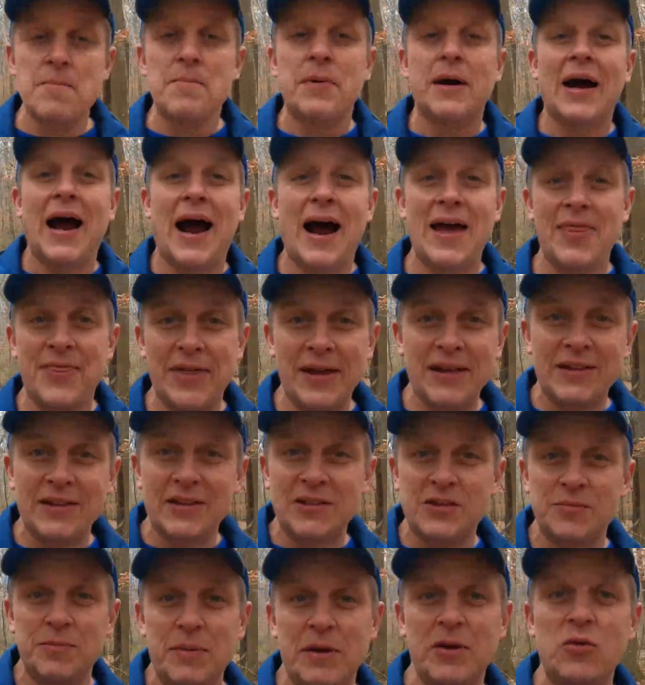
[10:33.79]
But I think the
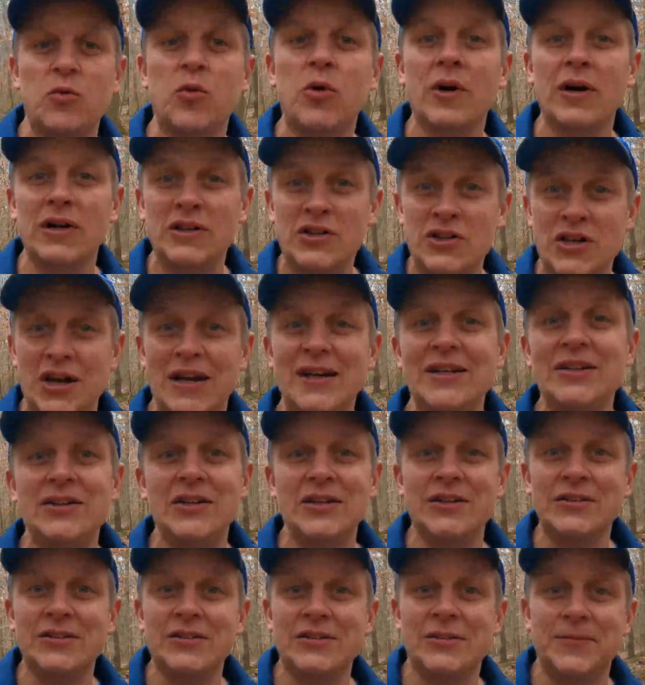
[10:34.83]
speed work
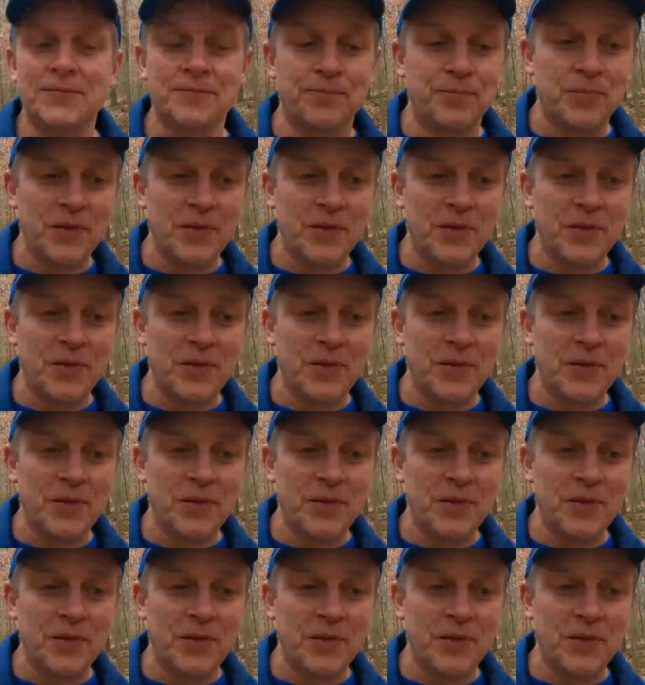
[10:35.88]
changes.